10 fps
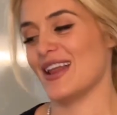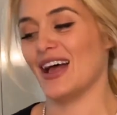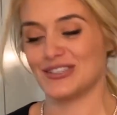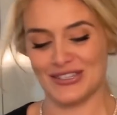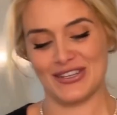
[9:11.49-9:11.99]

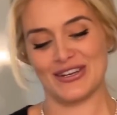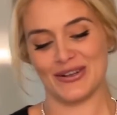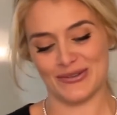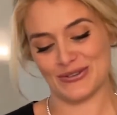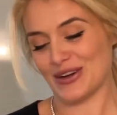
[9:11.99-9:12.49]
Not just gonna
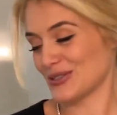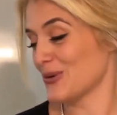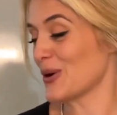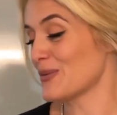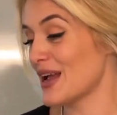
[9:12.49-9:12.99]
go straight to
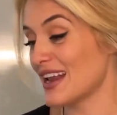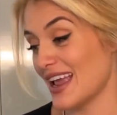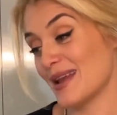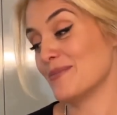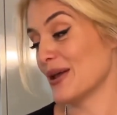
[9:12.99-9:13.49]
cornbread
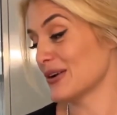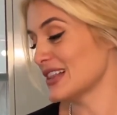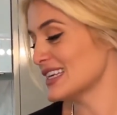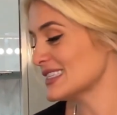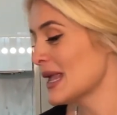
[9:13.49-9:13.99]
and butter glaze.